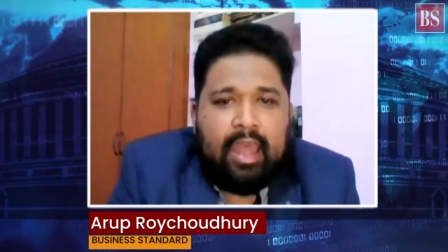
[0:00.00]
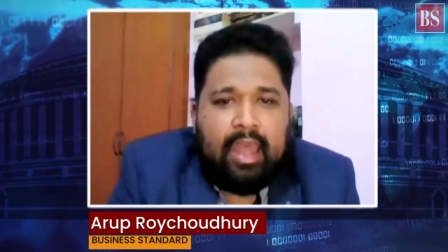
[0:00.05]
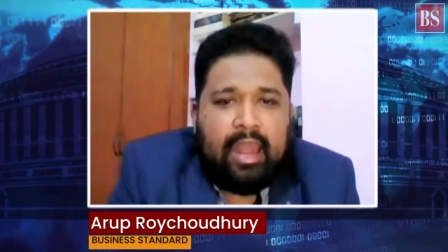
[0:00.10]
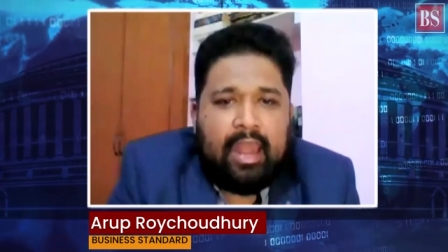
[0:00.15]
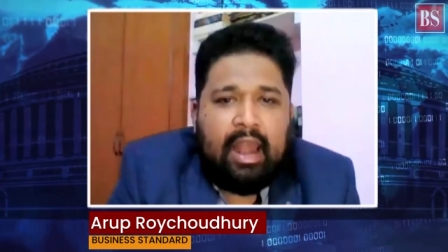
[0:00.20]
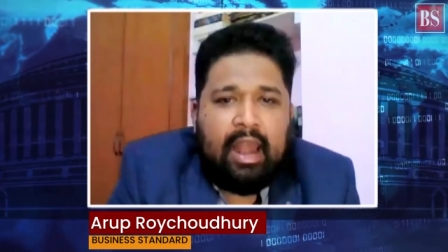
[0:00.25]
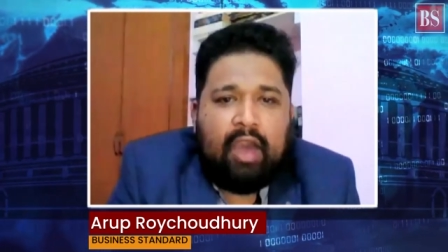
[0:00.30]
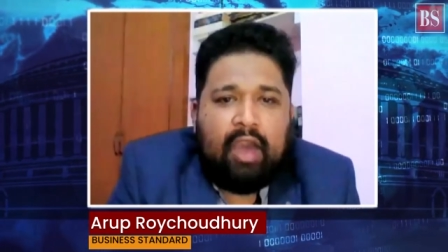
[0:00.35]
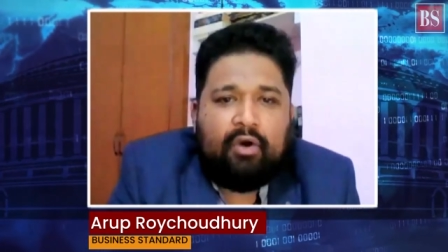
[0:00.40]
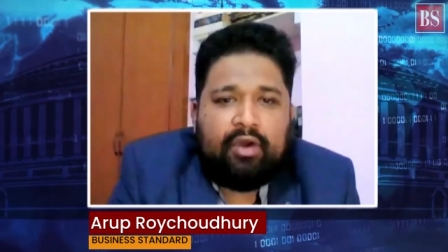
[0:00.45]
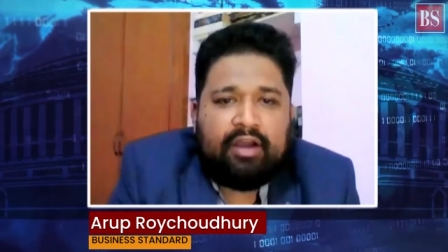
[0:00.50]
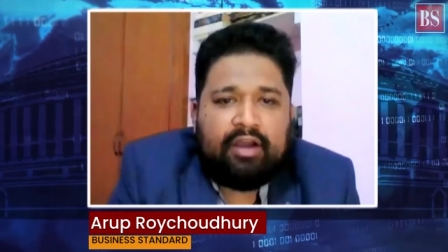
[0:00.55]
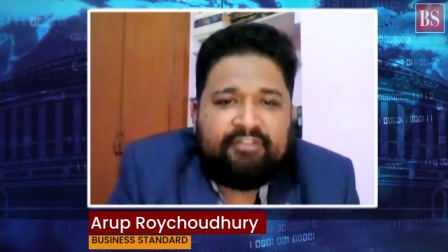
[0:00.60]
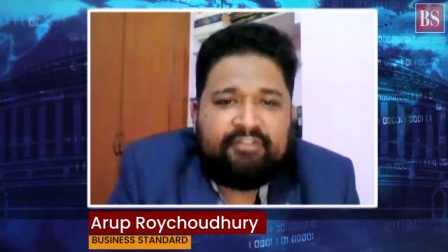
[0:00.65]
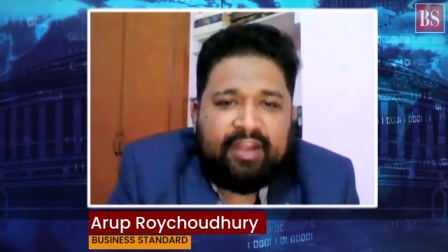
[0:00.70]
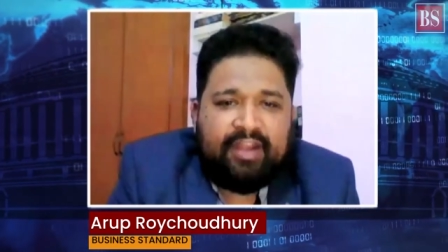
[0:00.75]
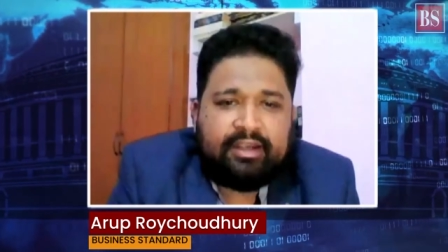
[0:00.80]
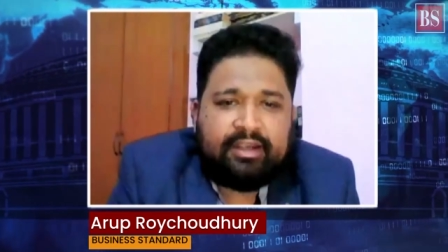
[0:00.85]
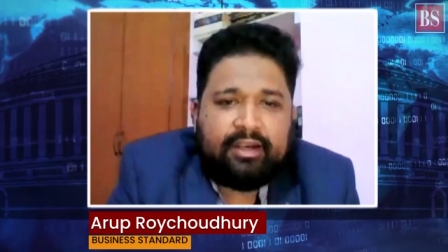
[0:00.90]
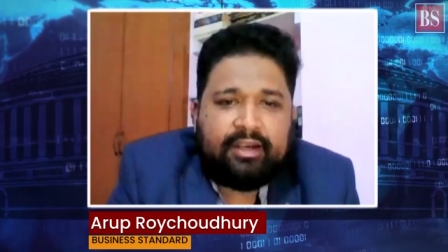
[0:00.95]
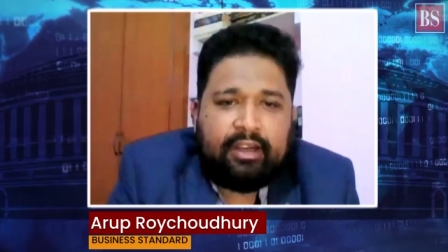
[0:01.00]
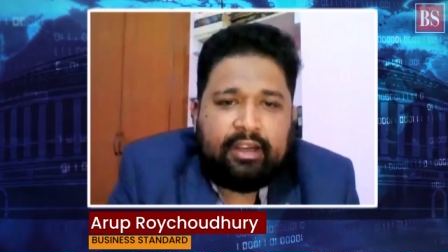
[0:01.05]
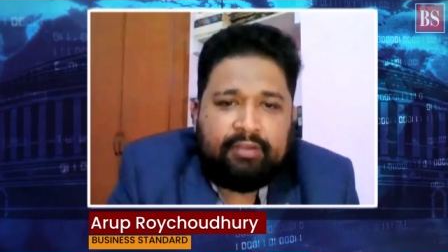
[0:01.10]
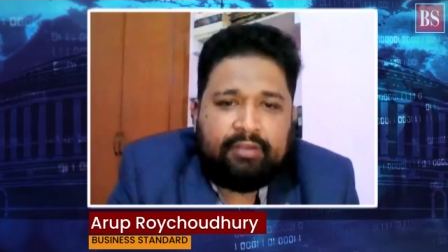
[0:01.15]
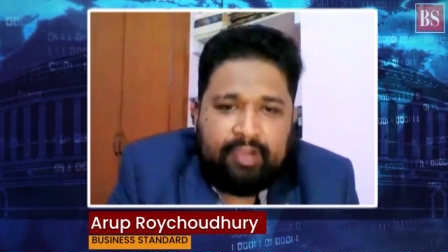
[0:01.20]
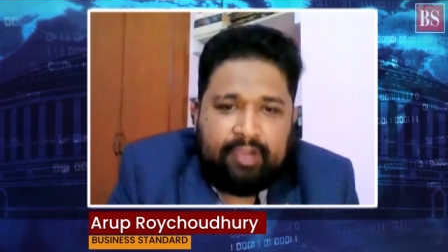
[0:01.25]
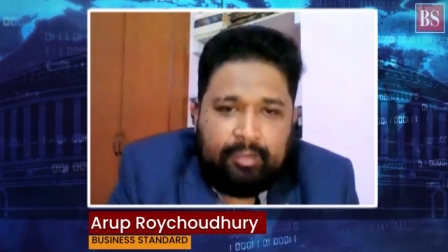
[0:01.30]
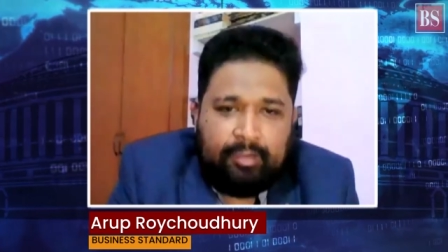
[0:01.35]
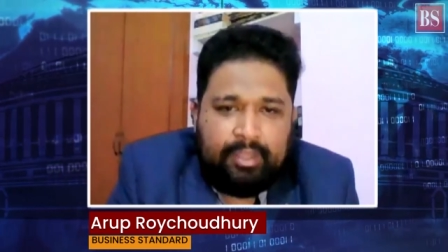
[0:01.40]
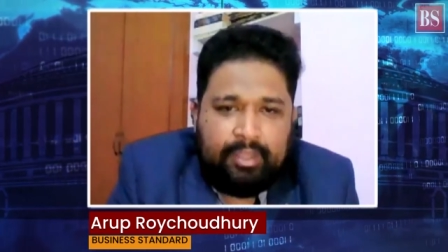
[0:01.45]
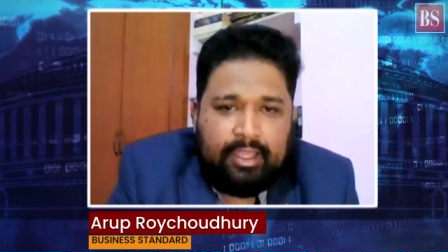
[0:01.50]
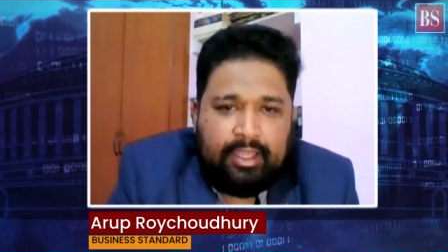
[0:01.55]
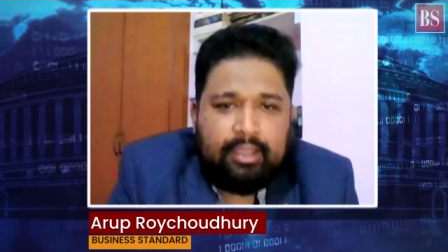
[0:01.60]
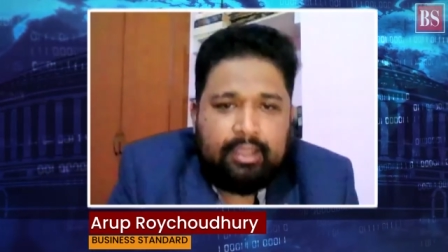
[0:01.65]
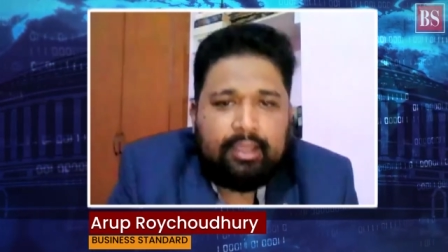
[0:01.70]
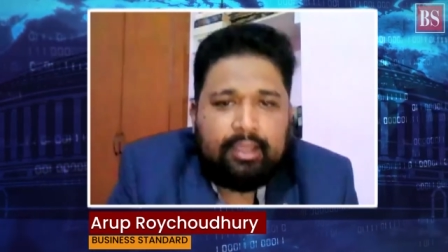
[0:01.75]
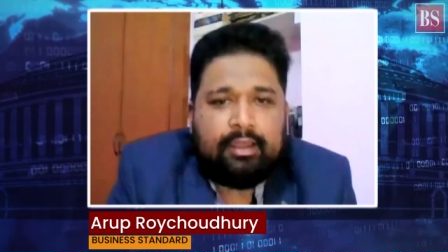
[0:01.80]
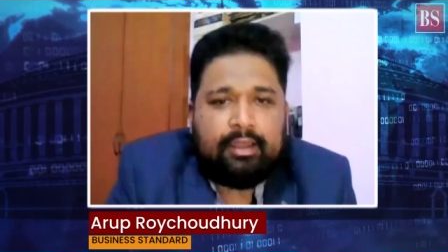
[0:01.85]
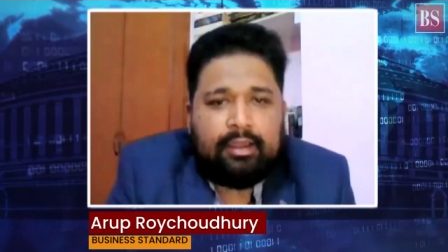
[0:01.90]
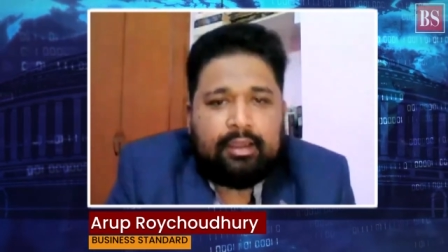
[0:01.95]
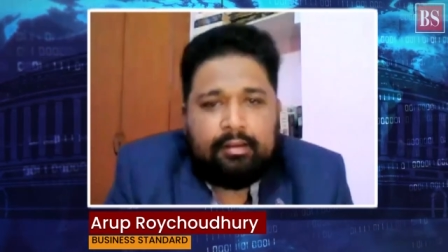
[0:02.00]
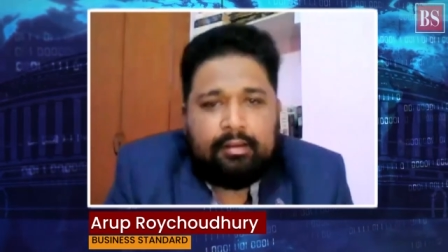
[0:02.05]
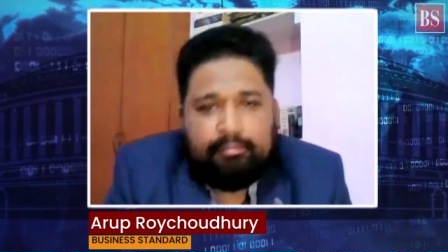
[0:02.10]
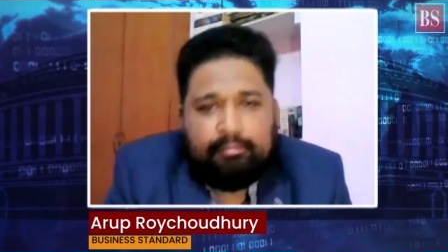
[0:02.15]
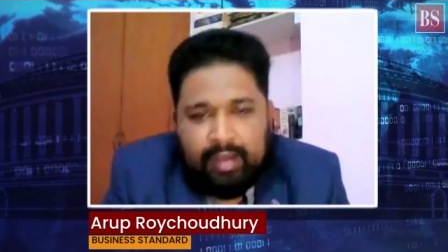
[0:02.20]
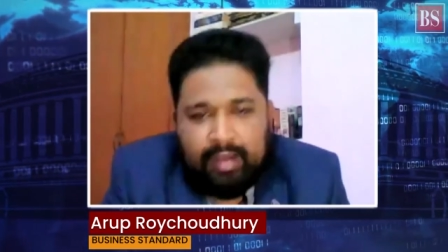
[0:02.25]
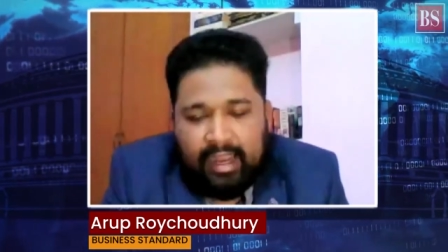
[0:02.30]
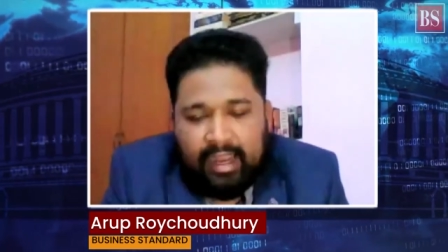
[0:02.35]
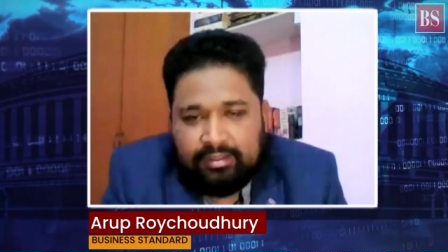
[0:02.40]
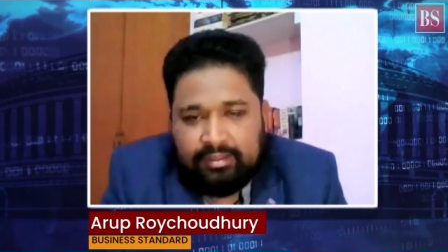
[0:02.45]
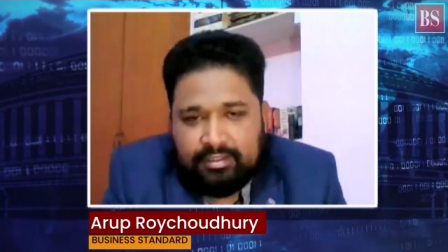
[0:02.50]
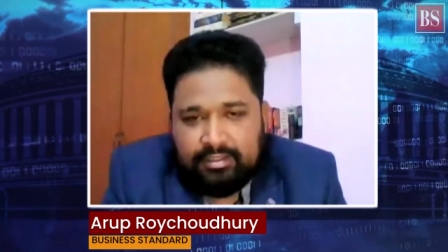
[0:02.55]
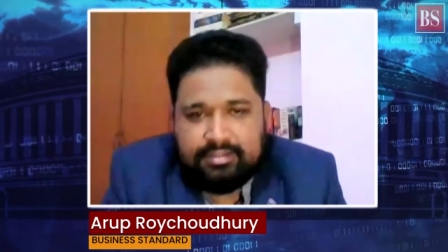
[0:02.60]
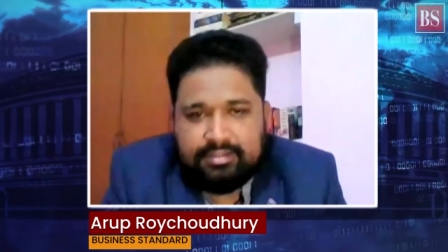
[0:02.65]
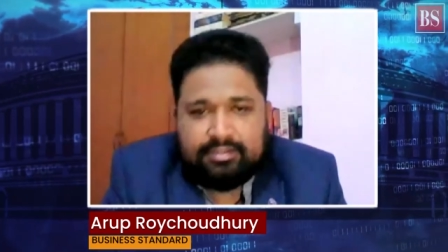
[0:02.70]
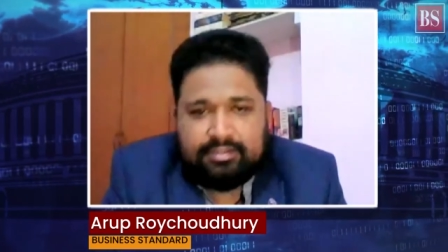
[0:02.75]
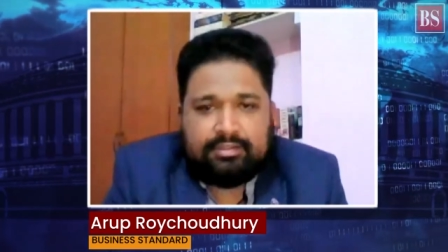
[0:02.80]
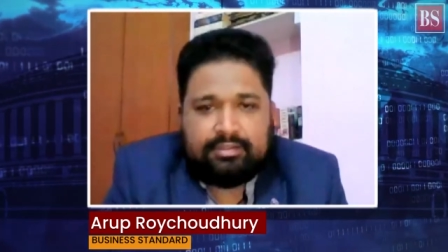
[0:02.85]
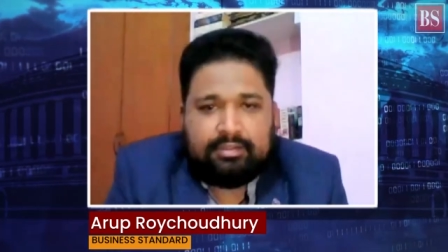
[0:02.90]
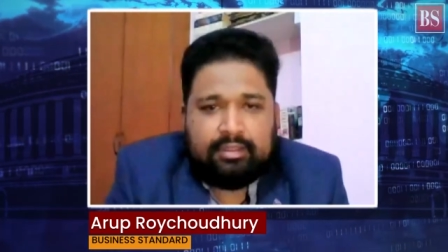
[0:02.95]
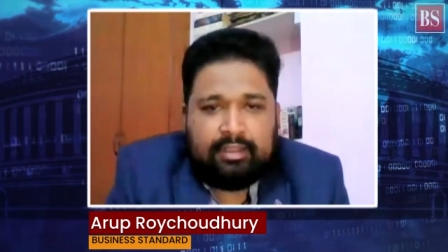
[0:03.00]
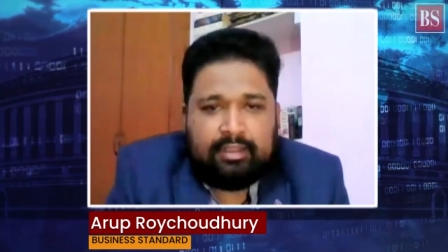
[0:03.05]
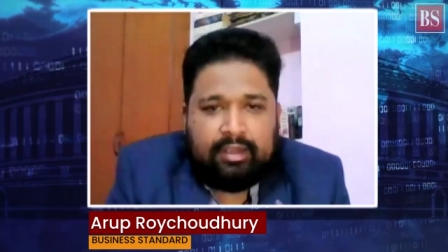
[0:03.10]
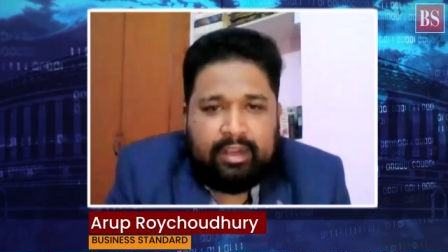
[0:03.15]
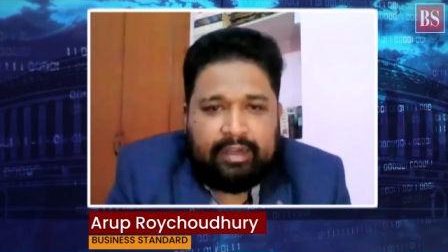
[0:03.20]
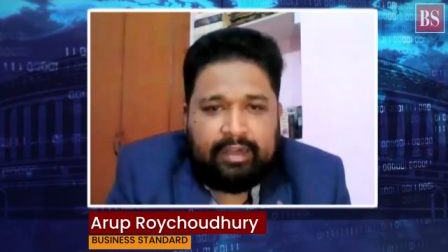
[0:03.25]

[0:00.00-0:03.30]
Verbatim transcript: and how affected it will be by this uh,